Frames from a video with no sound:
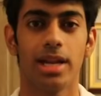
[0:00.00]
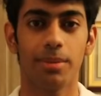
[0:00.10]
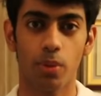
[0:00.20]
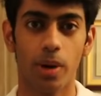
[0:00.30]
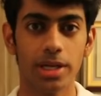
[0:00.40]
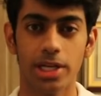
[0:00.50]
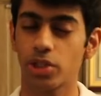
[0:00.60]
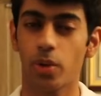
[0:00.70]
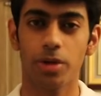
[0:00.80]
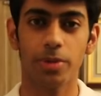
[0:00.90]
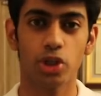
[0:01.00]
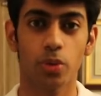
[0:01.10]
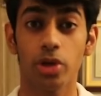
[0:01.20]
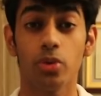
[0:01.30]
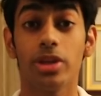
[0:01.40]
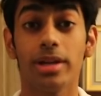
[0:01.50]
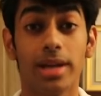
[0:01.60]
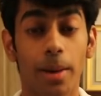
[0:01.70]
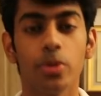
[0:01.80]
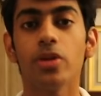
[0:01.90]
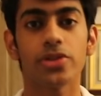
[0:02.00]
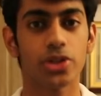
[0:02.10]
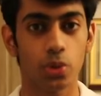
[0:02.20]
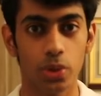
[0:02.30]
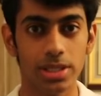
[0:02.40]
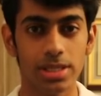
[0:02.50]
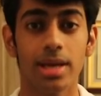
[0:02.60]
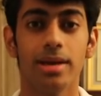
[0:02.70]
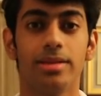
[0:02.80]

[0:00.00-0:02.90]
Number one, it's going to be showing you the number of students